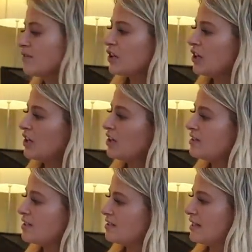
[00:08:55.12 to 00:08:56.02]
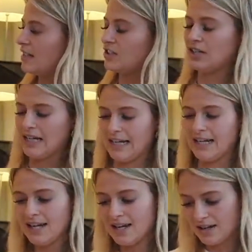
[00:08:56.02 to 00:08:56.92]
of curtains
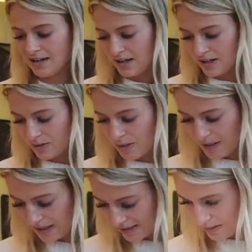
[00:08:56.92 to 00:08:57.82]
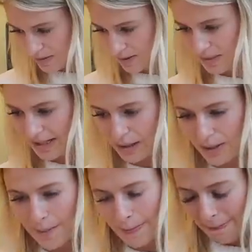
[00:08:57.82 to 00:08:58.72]
actually. So I picked up some like
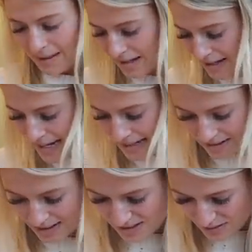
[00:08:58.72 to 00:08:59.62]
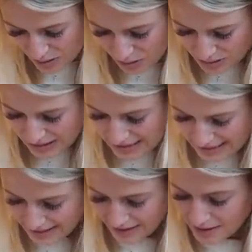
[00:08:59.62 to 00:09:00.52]
linen. I don't know if you call it
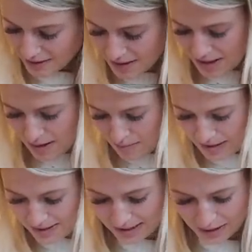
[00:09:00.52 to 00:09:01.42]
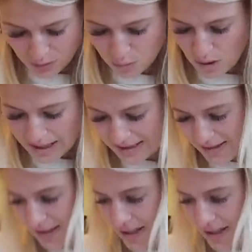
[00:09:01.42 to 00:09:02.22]
linen. But it's like a white,